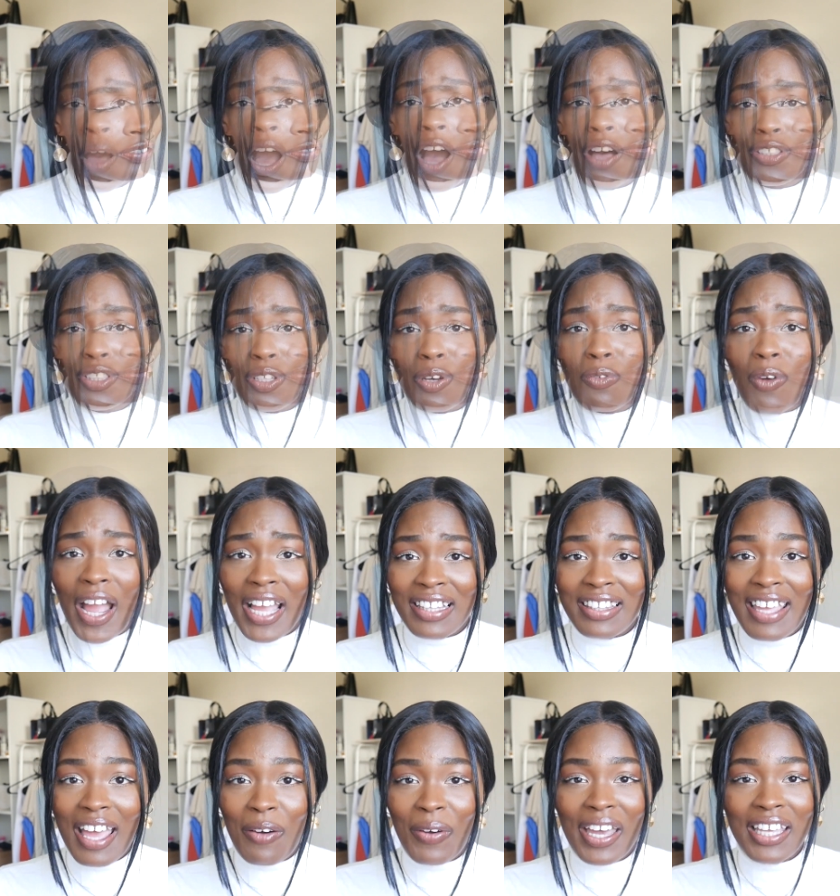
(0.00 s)
Also right
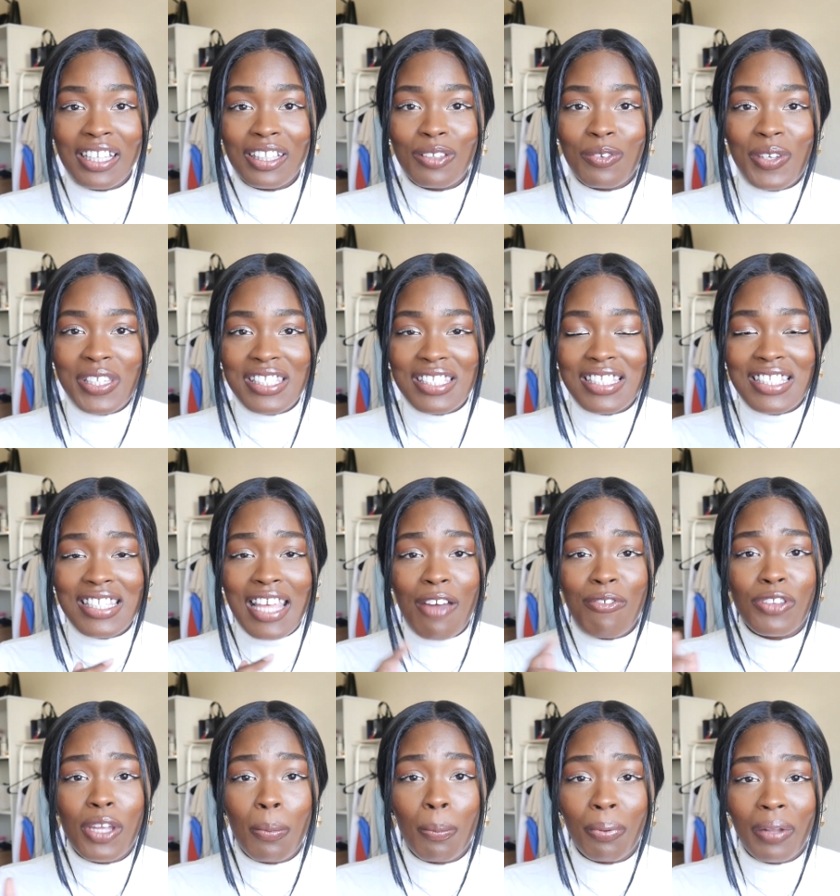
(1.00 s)
now, Ana Luisa is
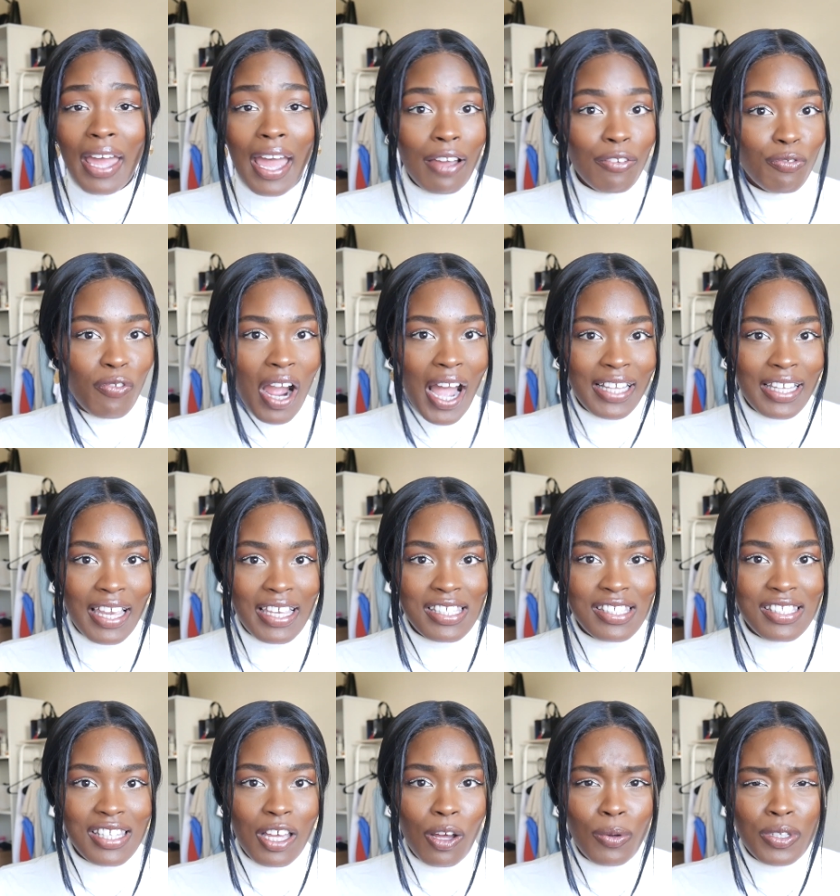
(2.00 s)
having their Black Friday
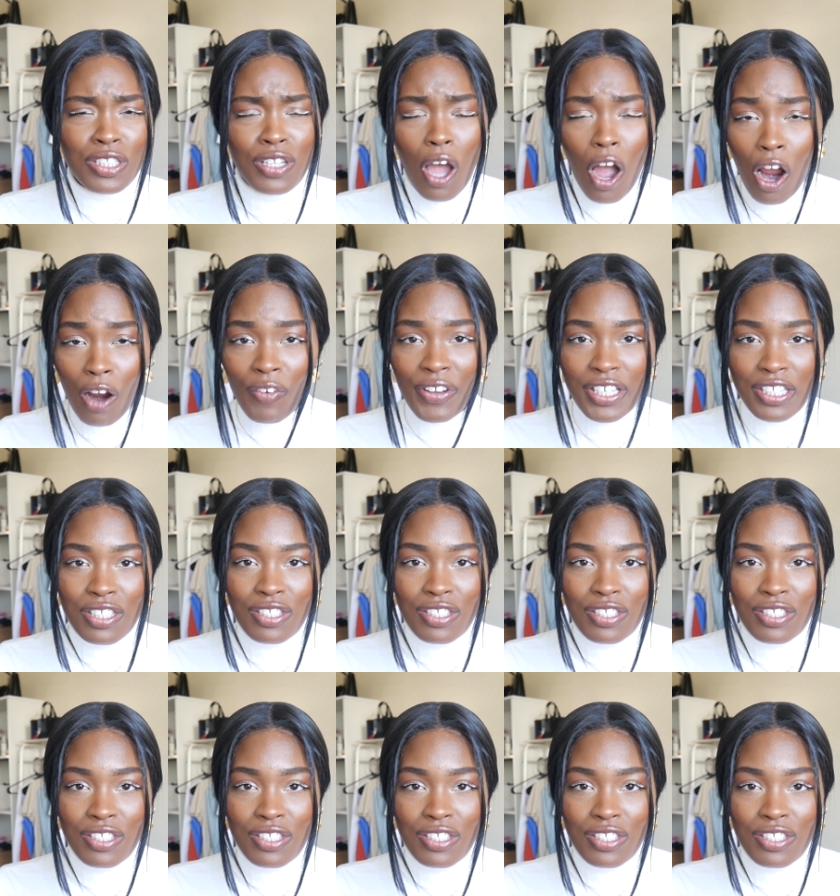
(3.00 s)
sale. It's already